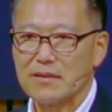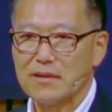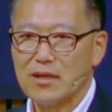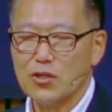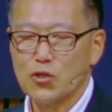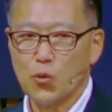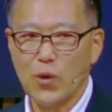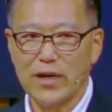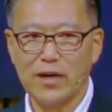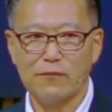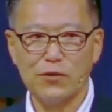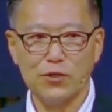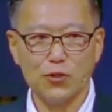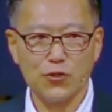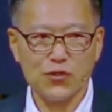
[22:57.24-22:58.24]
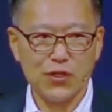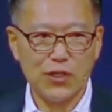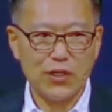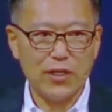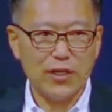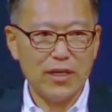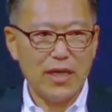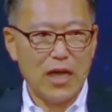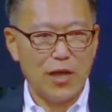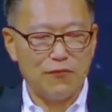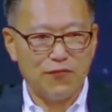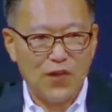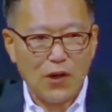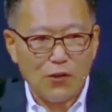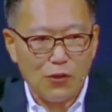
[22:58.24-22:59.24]
So, whenever you see a
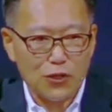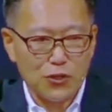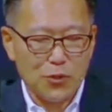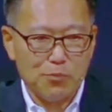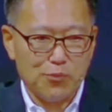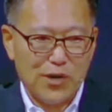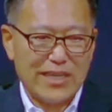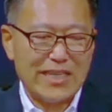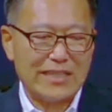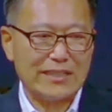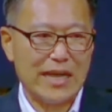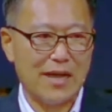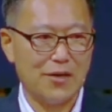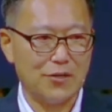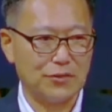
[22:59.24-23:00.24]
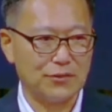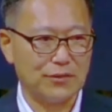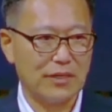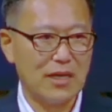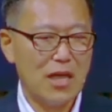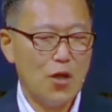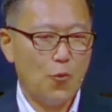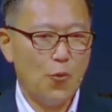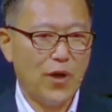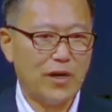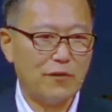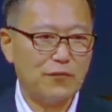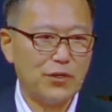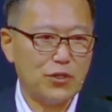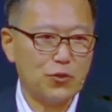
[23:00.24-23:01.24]
fellowship breaking down,
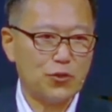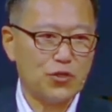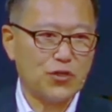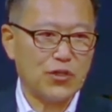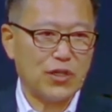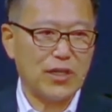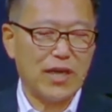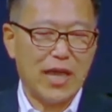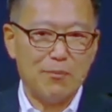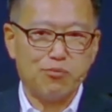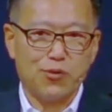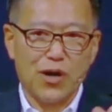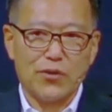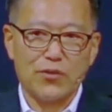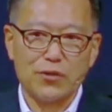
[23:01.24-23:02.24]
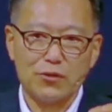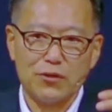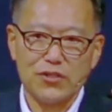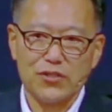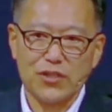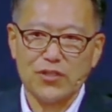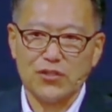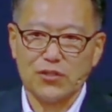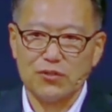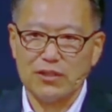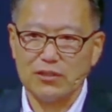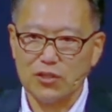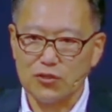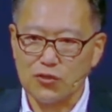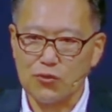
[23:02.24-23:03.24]
Whenever you see a brother or sister in
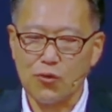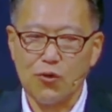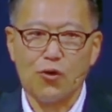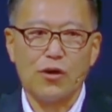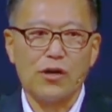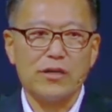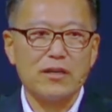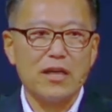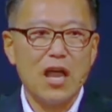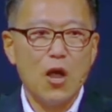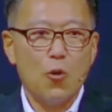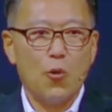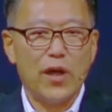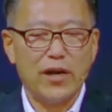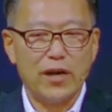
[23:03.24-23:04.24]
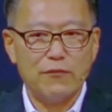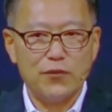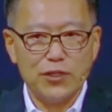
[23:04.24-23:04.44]
discord, whenever